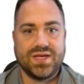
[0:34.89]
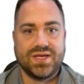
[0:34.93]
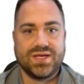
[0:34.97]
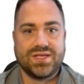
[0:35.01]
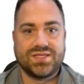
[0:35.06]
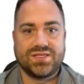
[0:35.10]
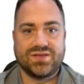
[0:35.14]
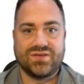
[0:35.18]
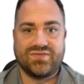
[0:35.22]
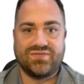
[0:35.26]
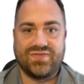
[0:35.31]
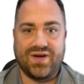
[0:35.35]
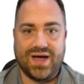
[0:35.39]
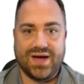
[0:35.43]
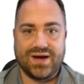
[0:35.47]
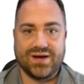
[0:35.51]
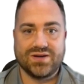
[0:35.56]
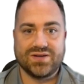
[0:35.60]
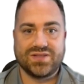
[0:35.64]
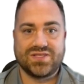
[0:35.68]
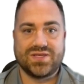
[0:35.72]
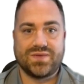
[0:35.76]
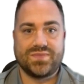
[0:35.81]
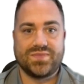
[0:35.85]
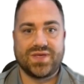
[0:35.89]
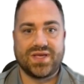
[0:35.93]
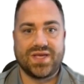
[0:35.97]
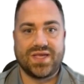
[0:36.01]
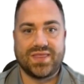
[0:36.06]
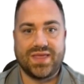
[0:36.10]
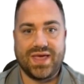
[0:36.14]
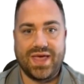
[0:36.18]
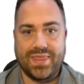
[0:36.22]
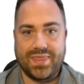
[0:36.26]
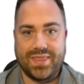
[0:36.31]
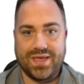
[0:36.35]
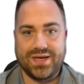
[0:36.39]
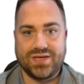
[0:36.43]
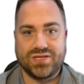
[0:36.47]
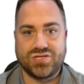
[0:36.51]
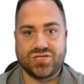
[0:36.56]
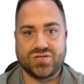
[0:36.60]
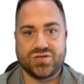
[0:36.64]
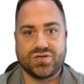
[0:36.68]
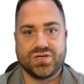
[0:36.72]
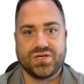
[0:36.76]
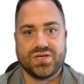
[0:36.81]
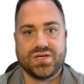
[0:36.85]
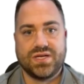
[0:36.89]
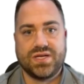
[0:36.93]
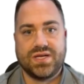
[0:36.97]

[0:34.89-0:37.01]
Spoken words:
so fire, something of that nature.